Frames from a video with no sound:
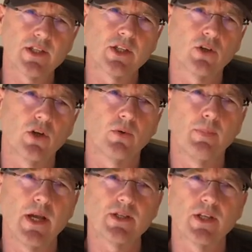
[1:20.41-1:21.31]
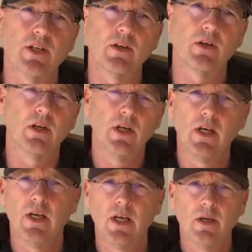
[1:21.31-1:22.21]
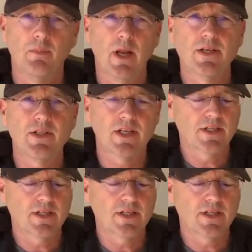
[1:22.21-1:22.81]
and then you got to basically replace the